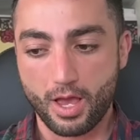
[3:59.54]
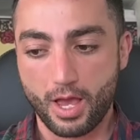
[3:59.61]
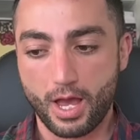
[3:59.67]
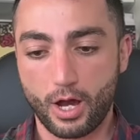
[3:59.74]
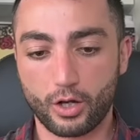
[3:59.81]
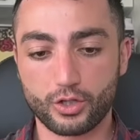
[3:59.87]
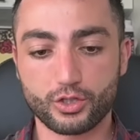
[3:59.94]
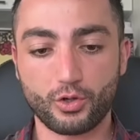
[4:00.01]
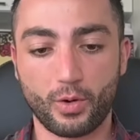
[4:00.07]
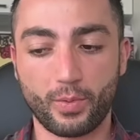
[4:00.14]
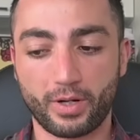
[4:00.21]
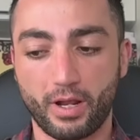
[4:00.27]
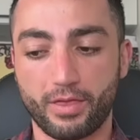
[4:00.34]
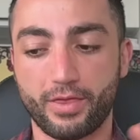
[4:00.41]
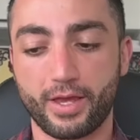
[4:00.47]
Also, I
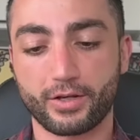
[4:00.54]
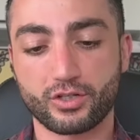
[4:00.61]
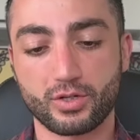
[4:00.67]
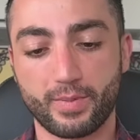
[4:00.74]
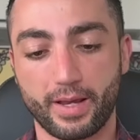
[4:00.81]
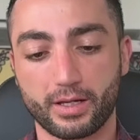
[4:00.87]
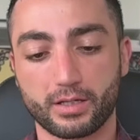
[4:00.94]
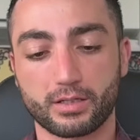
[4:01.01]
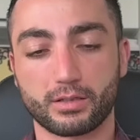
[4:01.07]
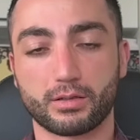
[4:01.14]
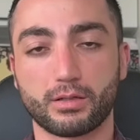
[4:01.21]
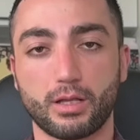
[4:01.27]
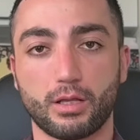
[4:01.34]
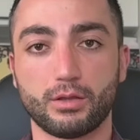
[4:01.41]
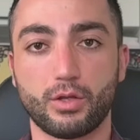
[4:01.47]
want to thank to my
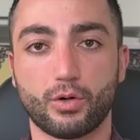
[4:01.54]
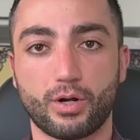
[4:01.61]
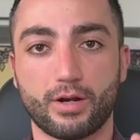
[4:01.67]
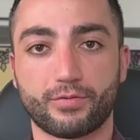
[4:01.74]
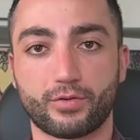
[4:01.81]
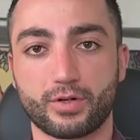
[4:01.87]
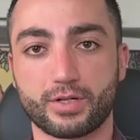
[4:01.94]
girl Laura for